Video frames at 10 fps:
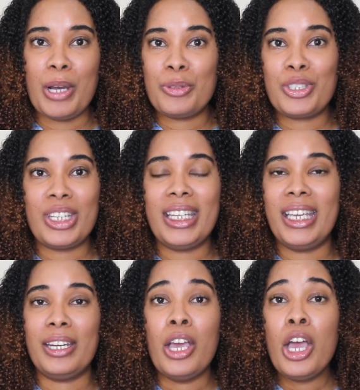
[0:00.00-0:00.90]
posted
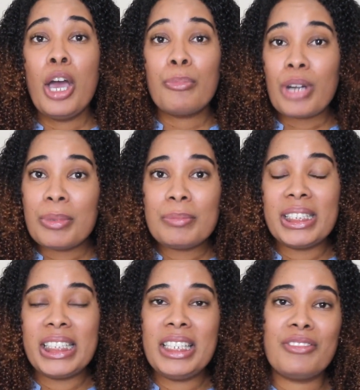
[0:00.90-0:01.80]
in
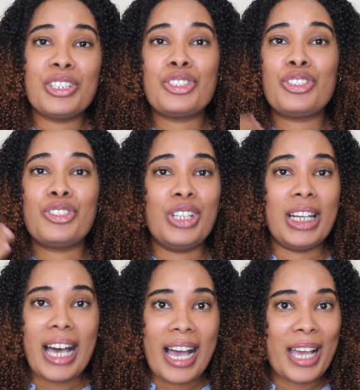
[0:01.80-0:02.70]
probably even
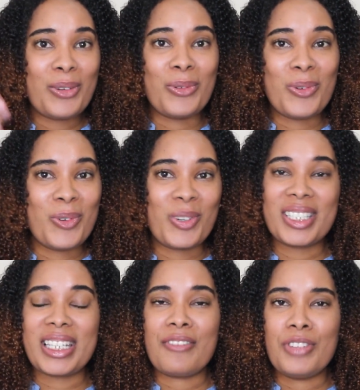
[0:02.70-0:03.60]
July or
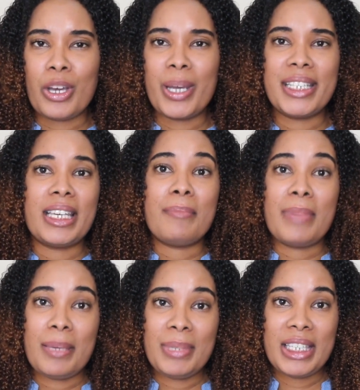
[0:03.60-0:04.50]
August. I have no idea,
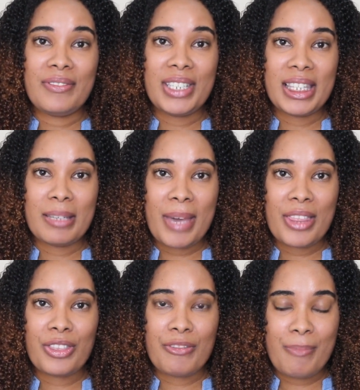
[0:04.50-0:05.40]
maybe even in the
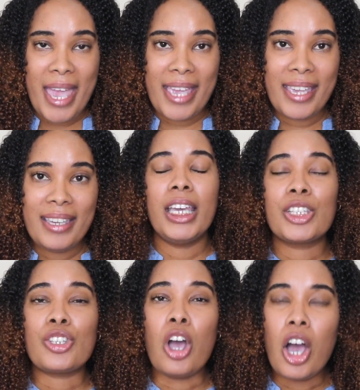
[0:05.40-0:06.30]
month of May.
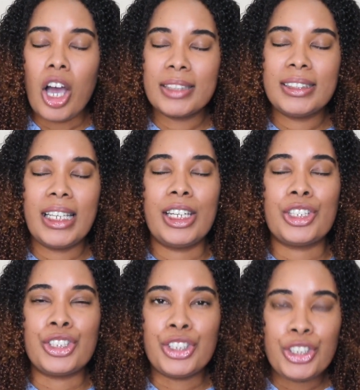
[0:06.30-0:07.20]
It's hot and
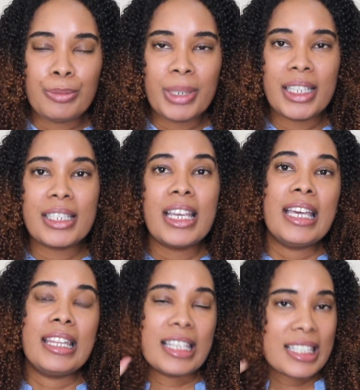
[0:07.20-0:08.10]
it's humid.
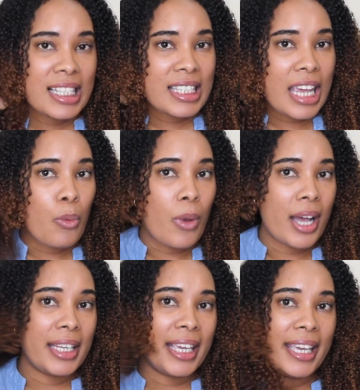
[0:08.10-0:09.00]
This is day
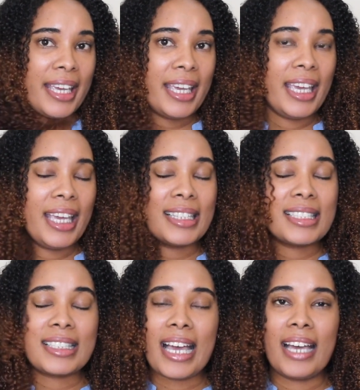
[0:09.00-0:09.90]
one here.
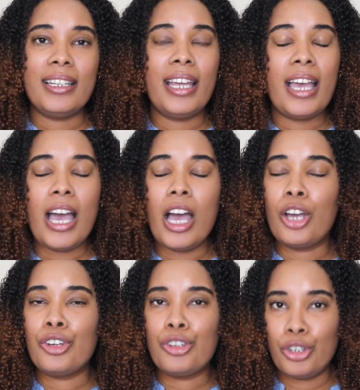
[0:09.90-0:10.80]
It's done
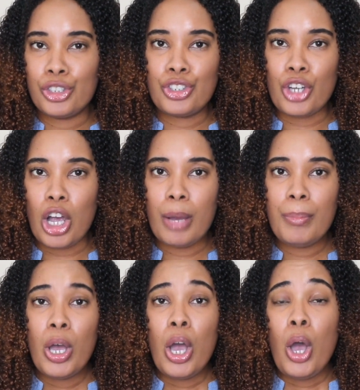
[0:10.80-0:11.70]
a good
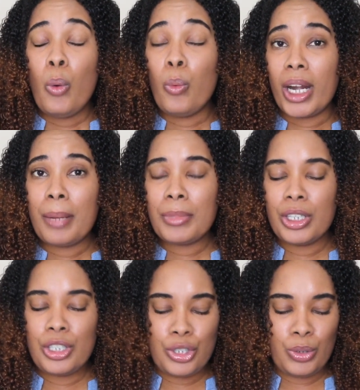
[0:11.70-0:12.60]
job. What I'm
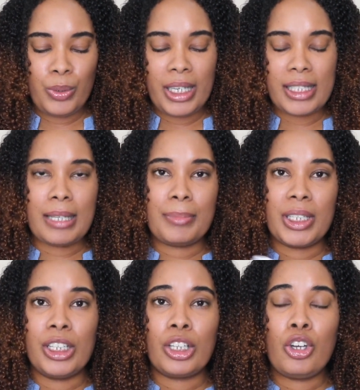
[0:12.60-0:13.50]
going to do is I'm
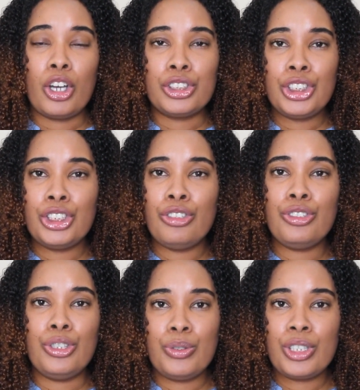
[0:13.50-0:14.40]
going to continue
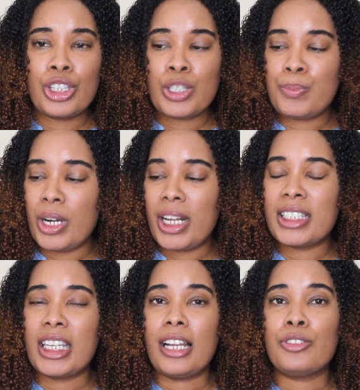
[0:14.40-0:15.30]
using this
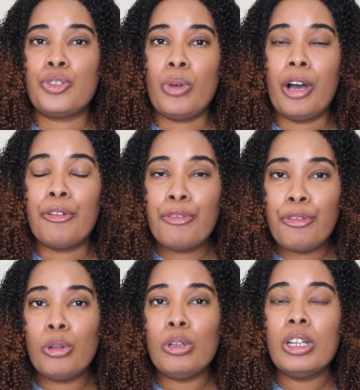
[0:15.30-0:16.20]
product, and I'll do a
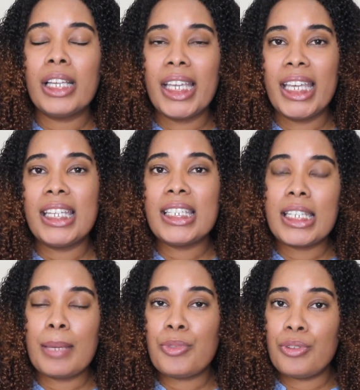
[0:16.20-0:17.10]
full
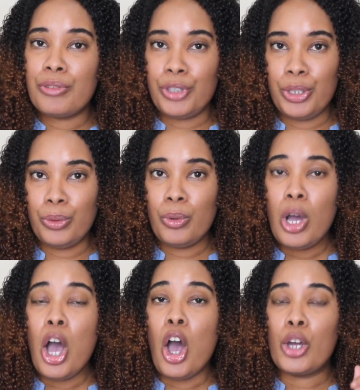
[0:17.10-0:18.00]
in-depth
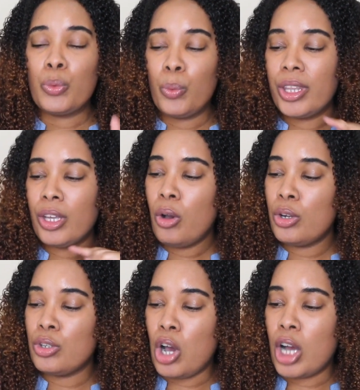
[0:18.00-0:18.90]
review on whether
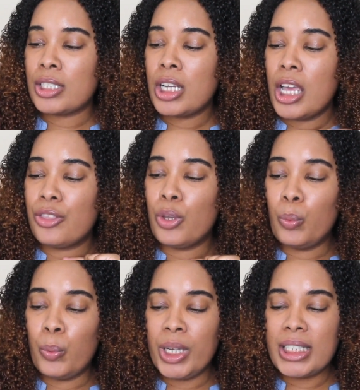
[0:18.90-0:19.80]
or not the
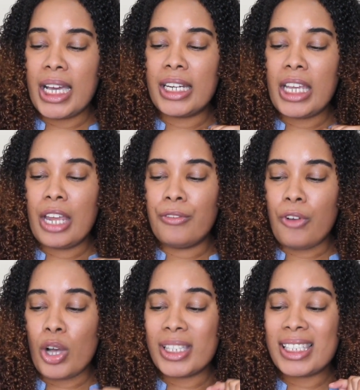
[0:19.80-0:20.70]
Quidad
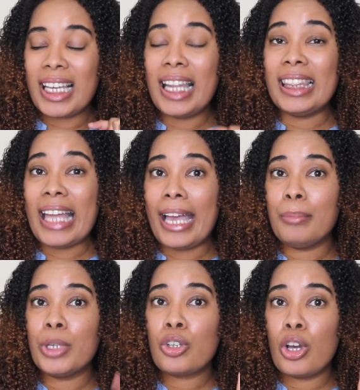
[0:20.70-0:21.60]
Advanced
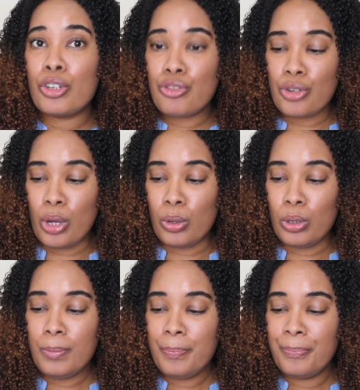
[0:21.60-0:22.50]
Climate
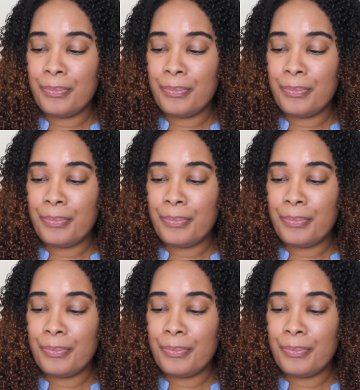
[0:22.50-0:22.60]
Control